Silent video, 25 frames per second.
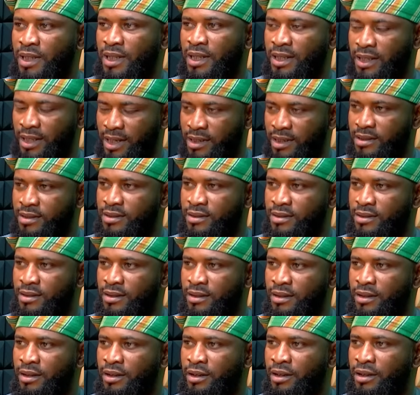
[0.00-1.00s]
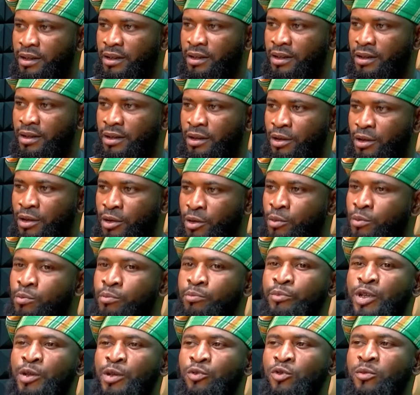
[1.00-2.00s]
Yes.
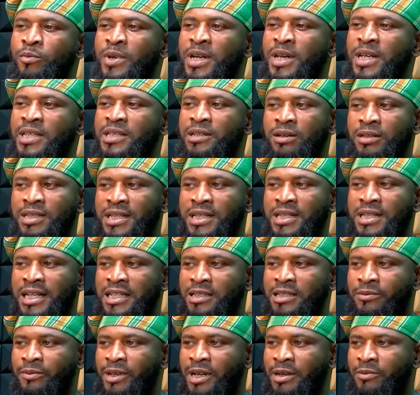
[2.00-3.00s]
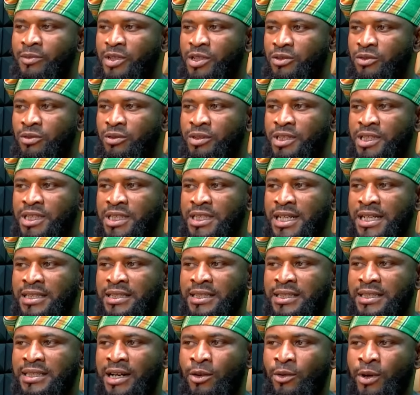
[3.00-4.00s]
People may see us as primary school
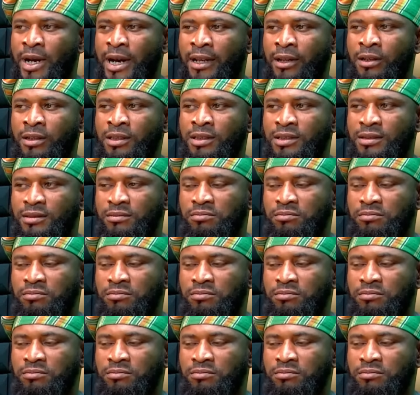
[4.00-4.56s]
teachers that we are not,